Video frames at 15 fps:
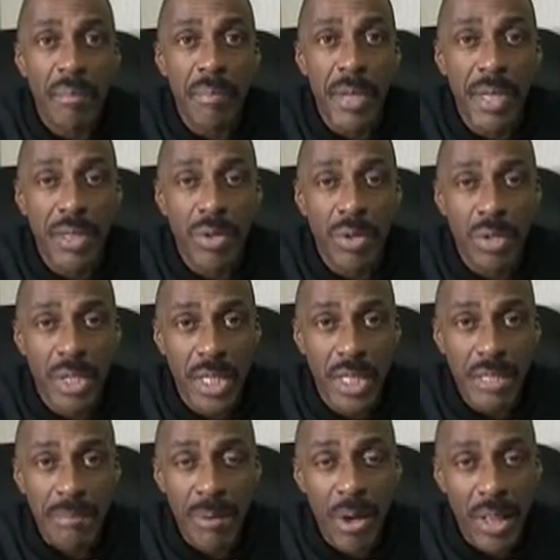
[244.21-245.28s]
being under the
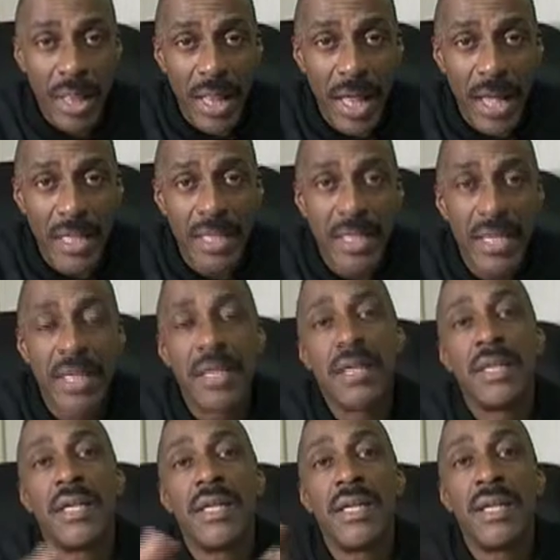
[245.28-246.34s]
spotlight
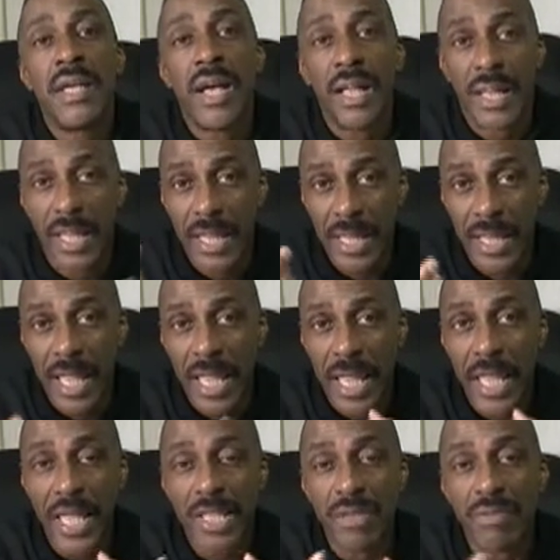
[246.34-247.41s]
and in the
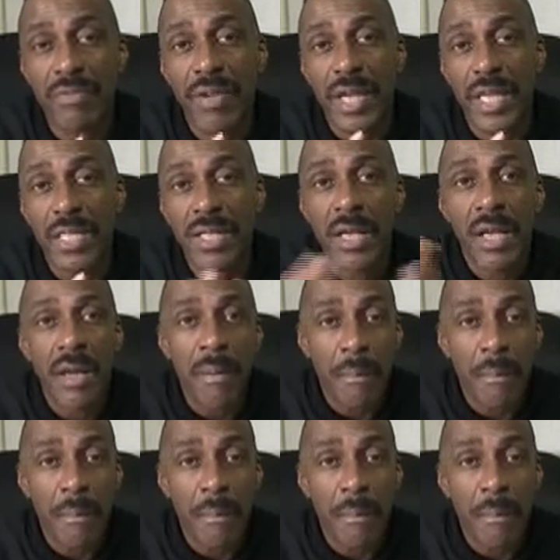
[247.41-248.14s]
heat of things.